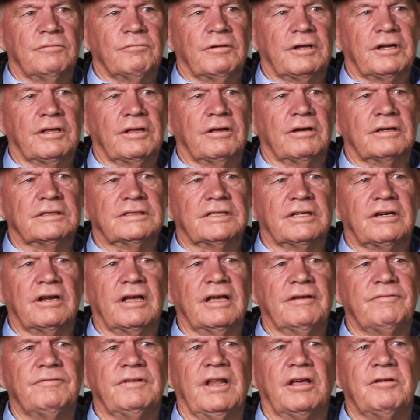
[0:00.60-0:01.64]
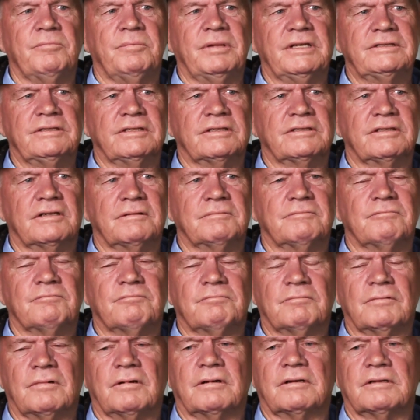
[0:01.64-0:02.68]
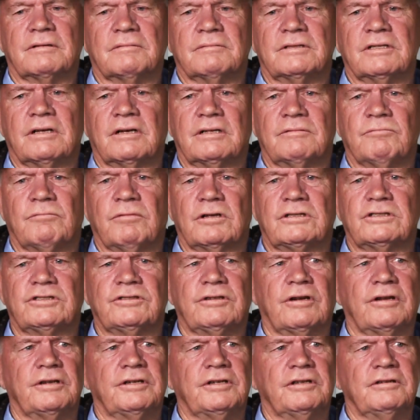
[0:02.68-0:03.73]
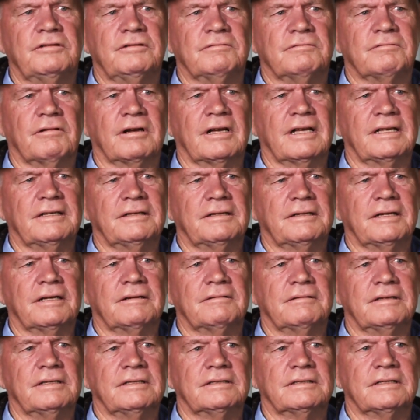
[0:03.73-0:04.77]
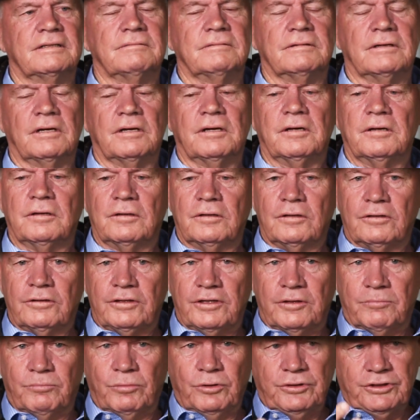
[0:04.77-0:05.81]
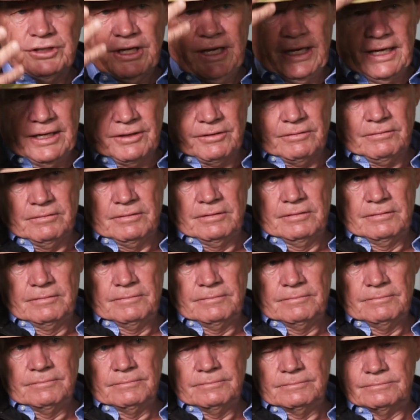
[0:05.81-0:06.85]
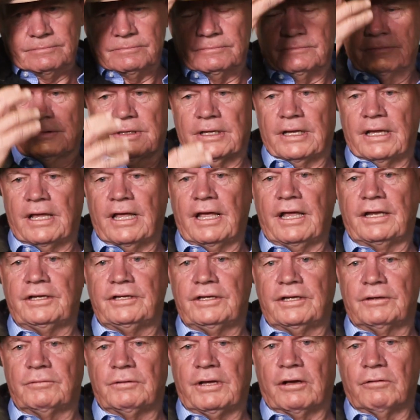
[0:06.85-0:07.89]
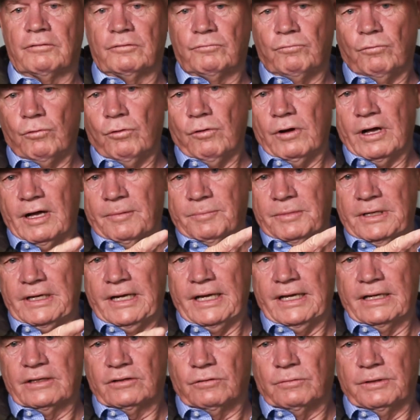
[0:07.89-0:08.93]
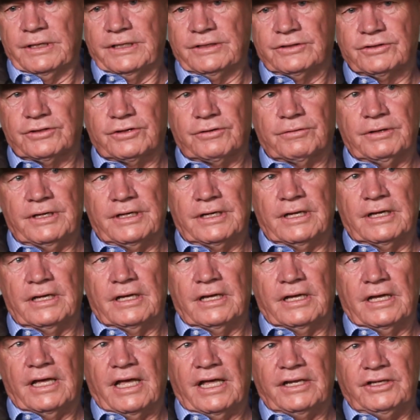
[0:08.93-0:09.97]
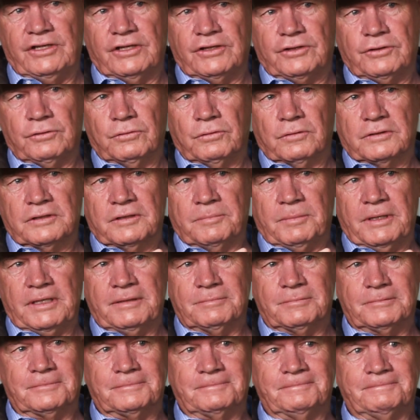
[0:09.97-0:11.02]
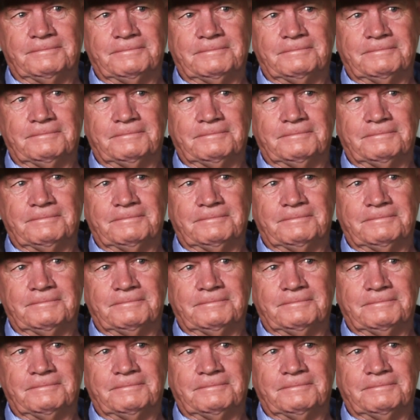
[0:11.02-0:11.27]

one of the guys said, I have no business. What should I do, Ray? And he said, you put your hat on and you go and walk up and down Queen Street and you talk to people.